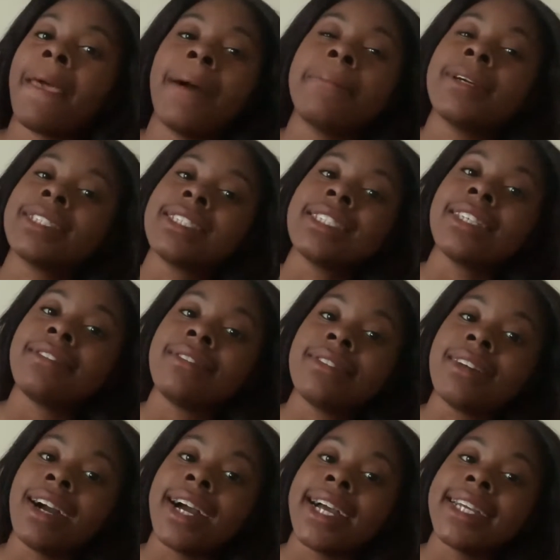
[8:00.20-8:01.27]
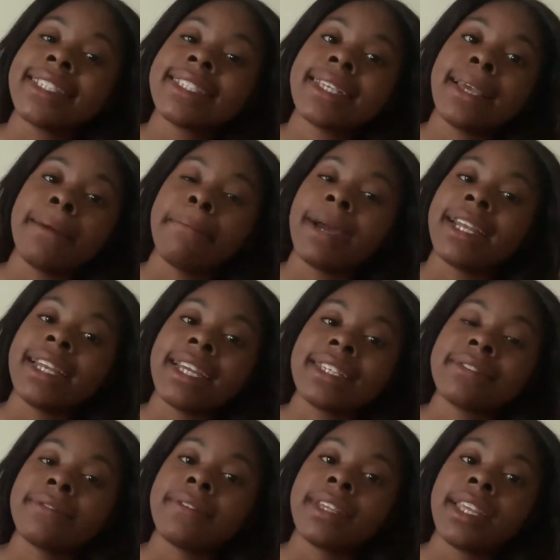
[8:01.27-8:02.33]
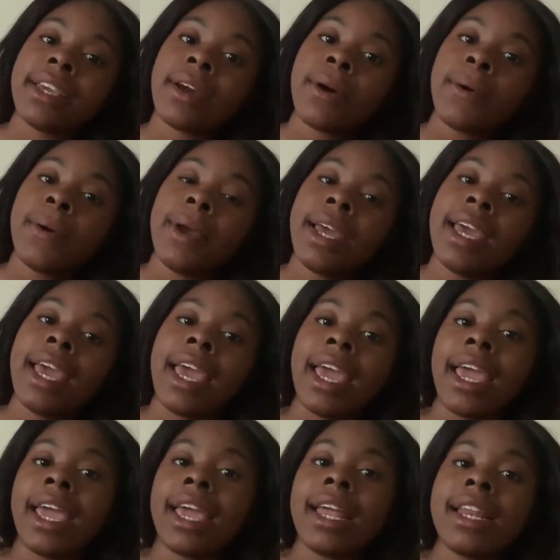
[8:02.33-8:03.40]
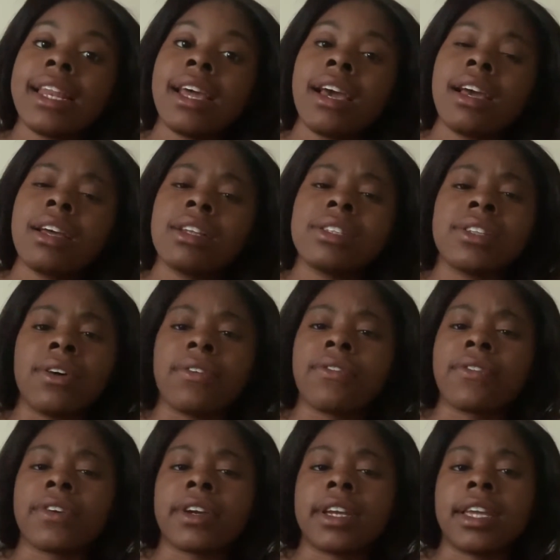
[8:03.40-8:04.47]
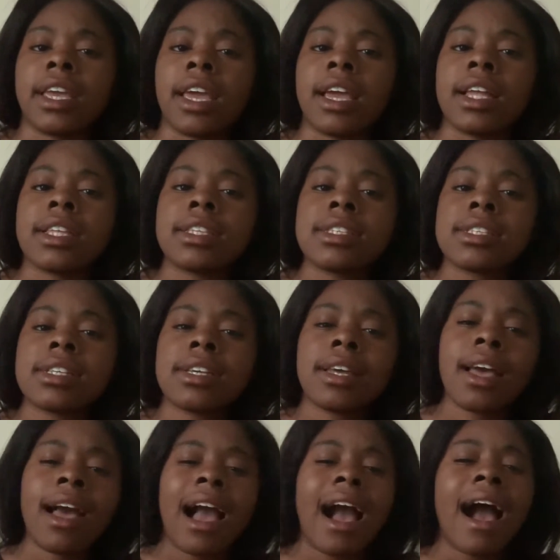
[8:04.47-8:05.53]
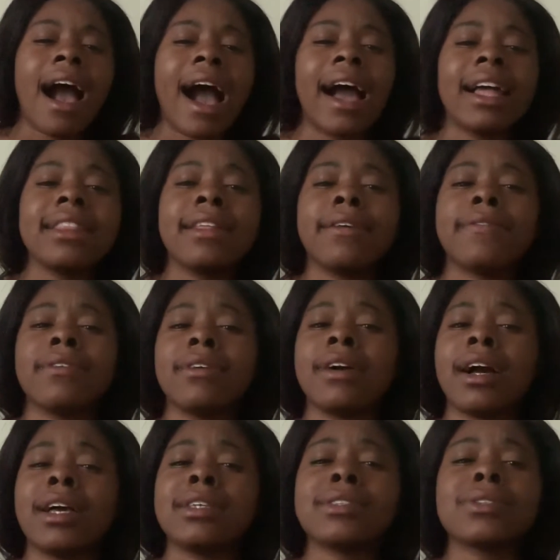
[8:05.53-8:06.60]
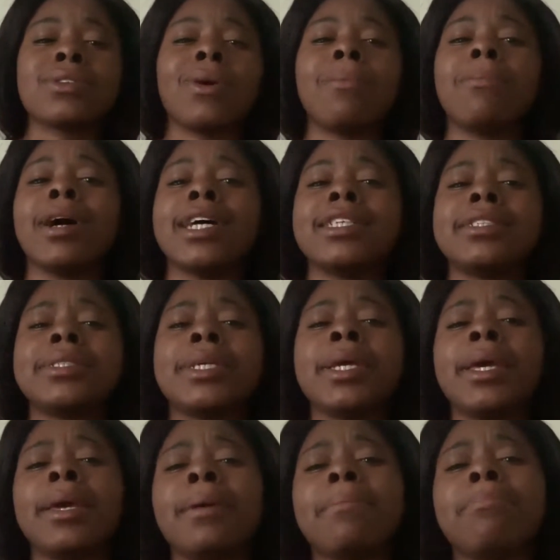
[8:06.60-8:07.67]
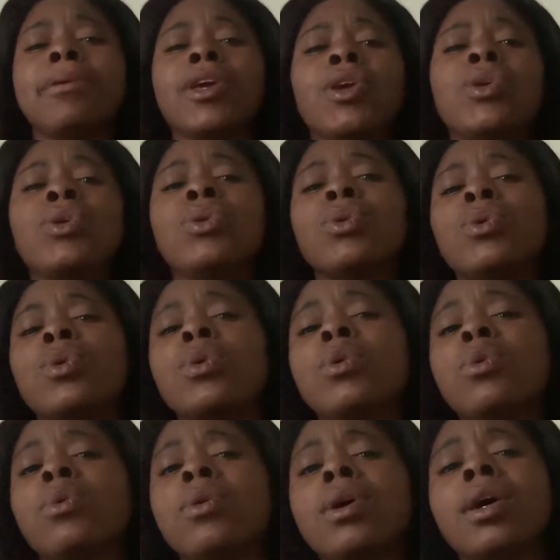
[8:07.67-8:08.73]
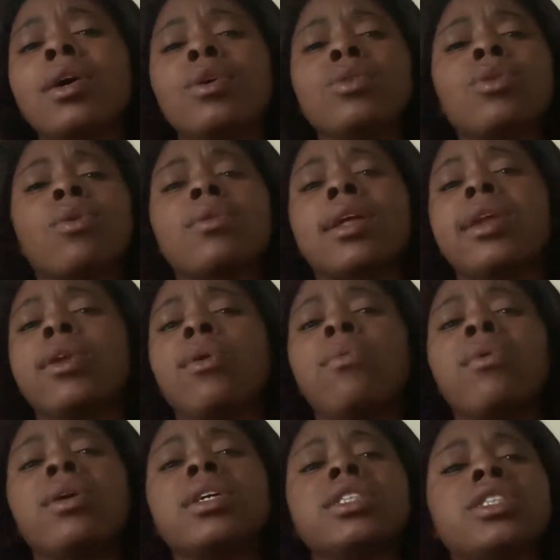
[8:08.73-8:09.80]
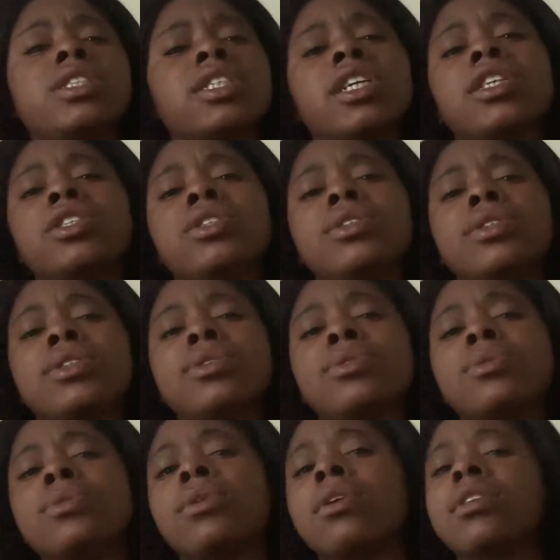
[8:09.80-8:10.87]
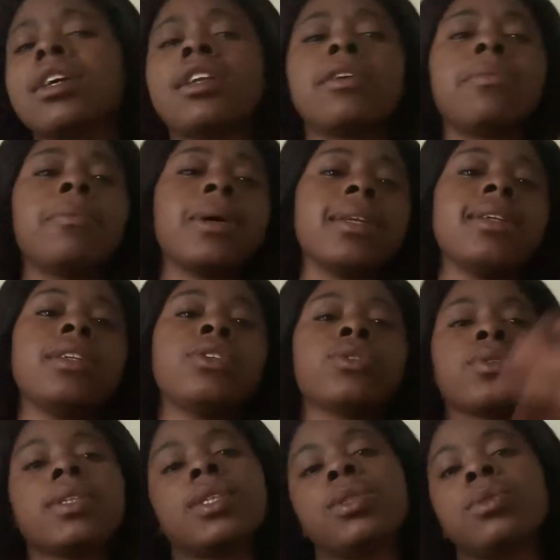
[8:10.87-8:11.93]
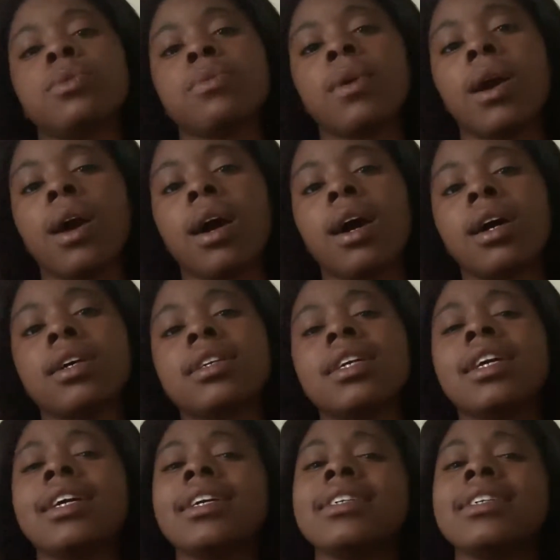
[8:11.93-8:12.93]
I'm going to see you guys in my next video. And don't forget, I love you guys so much. Be you. Don't let no one judge you. Don't let nobody treat you wrong.